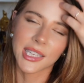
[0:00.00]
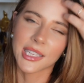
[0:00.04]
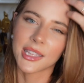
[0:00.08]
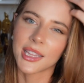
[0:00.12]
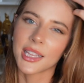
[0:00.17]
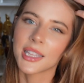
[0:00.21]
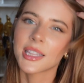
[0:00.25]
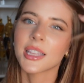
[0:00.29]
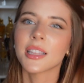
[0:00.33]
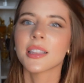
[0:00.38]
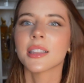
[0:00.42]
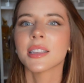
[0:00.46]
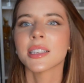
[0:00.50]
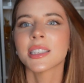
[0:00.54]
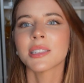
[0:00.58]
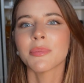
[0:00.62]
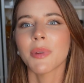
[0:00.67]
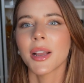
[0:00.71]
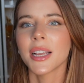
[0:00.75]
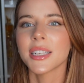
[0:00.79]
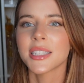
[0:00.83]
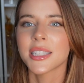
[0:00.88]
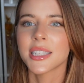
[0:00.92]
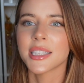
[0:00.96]
I think that the
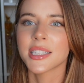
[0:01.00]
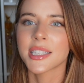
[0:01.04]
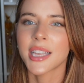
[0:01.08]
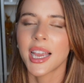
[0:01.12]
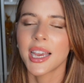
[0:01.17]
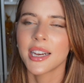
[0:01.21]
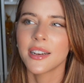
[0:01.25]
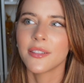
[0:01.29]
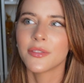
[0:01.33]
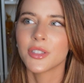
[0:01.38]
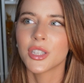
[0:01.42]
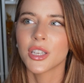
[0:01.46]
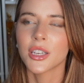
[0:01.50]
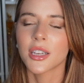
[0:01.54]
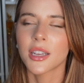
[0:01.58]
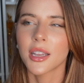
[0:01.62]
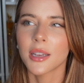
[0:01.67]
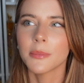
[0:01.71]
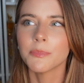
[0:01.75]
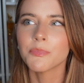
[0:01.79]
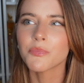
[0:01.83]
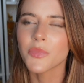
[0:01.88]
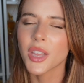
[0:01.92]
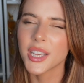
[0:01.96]
spices kind of
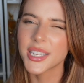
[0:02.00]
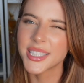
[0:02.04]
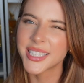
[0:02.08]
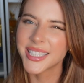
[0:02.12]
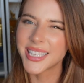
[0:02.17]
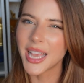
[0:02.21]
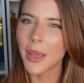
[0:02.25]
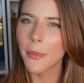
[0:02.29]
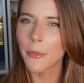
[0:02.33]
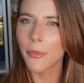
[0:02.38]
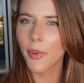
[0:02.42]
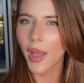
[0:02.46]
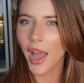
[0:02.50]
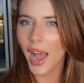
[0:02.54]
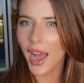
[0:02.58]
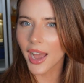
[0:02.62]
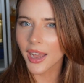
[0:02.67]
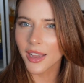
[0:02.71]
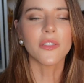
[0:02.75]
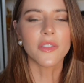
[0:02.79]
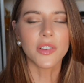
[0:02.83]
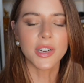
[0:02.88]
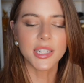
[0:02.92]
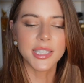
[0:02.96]
took a step
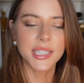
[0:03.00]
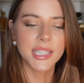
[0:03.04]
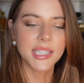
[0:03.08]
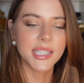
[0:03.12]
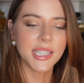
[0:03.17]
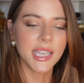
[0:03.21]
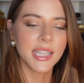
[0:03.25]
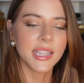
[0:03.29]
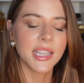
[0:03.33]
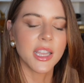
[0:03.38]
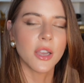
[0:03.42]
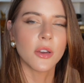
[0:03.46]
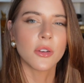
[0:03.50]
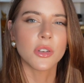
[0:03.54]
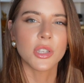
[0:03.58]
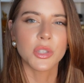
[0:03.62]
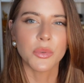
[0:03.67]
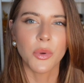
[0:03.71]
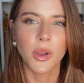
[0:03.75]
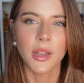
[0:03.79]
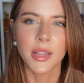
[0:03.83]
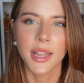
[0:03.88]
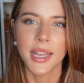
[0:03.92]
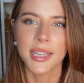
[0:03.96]
back versus in the Eau de
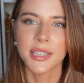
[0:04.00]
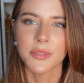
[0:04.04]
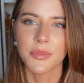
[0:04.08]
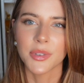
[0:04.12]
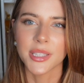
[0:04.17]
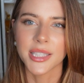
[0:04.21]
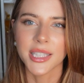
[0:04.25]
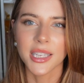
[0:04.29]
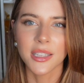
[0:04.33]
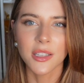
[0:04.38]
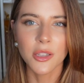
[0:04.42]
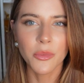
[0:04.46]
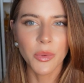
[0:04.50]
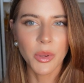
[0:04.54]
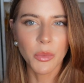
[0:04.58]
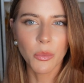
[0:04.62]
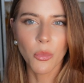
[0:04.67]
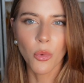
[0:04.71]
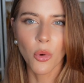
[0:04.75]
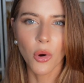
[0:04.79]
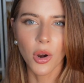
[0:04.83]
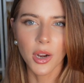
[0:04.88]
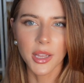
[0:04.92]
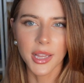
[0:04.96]
Toilette was a little bit
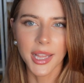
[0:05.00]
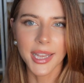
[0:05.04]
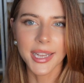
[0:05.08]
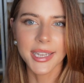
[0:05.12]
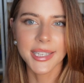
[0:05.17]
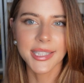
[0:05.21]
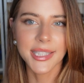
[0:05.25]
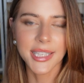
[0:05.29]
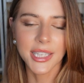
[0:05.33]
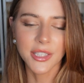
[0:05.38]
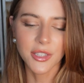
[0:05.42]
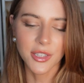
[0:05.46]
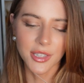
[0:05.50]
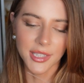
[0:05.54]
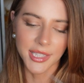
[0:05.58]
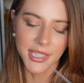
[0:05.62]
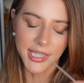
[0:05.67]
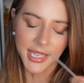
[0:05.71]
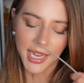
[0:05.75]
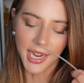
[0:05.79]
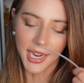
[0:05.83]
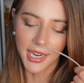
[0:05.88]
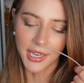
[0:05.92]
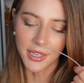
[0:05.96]
more like center
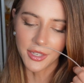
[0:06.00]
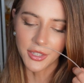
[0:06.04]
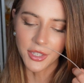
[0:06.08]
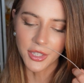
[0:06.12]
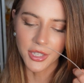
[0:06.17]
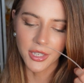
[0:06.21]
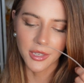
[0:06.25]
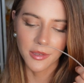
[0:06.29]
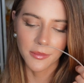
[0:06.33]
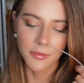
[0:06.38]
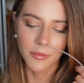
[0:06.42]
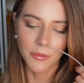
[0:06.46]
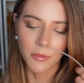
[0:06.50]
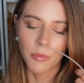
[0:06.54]
stage.